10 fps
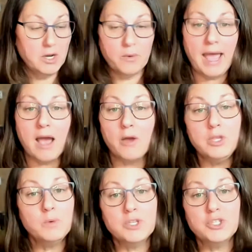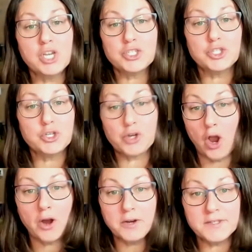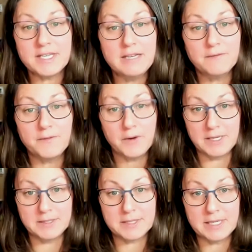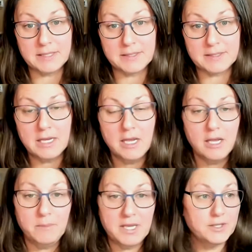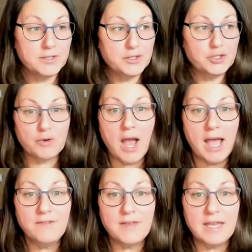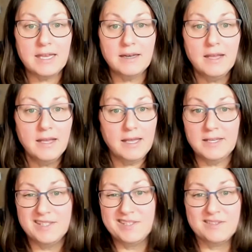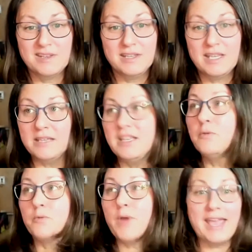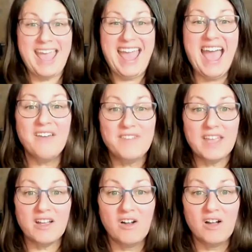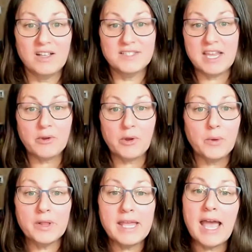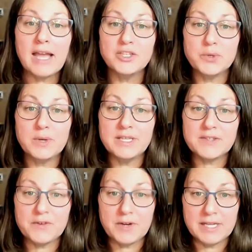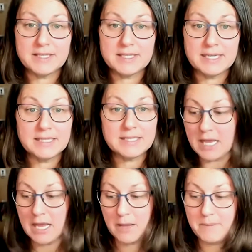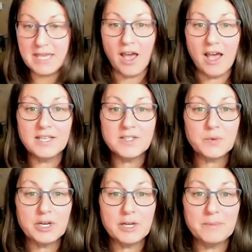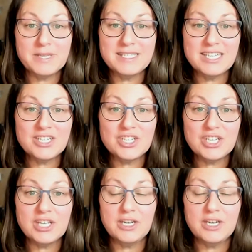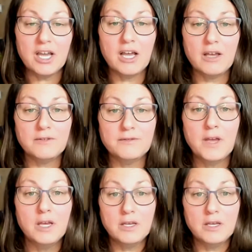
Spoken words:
how you adjust your car seat, for instance, because driving can wreak havoc on sacroiliac joints, for instance, because we're in a position of